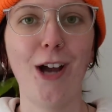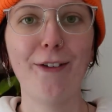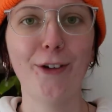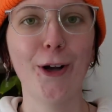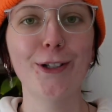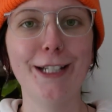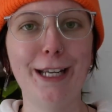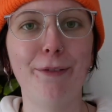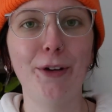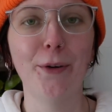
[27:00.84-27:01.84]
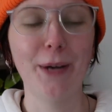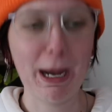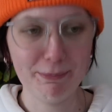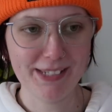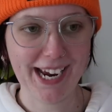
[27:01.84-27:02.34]
I forgot to give you an
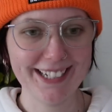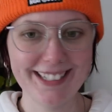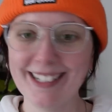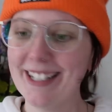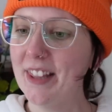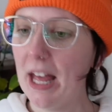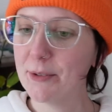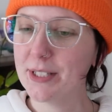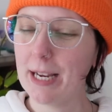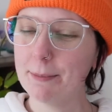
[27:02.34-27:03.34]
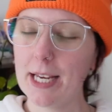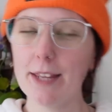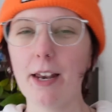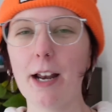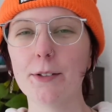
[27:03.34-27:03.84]
update. That was the
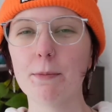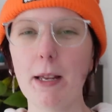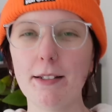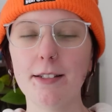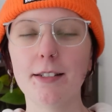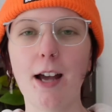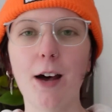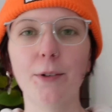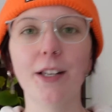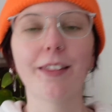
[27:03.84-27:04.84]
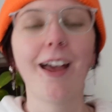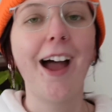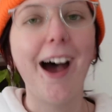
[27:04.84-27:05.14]
update that I was meant to start with.